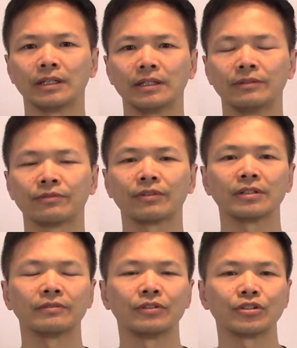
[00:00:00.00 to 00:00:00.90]
in front
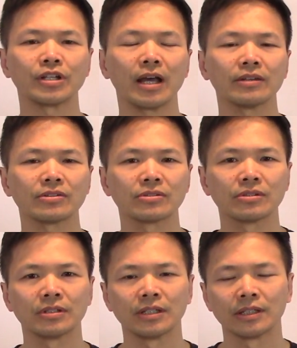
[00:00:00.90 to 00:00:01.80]
of your chest,
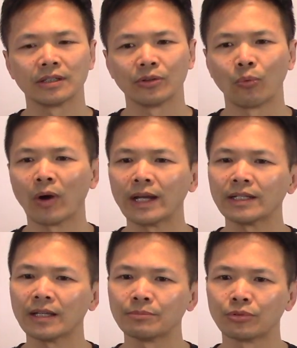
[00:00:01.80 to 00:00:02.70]
why
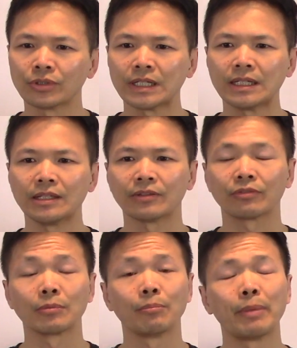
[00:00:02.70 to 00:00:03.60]
not breathe
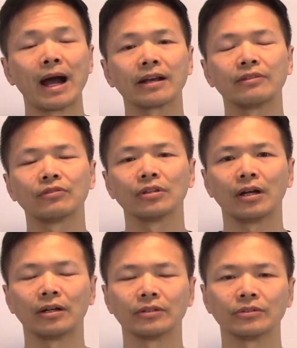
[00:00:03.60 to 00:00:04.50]
from the back of your
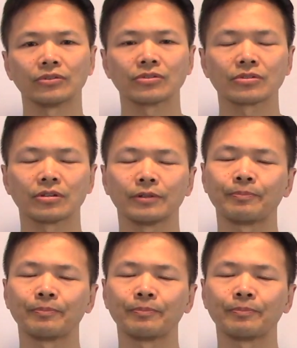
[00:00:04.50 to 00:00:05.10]
lungs?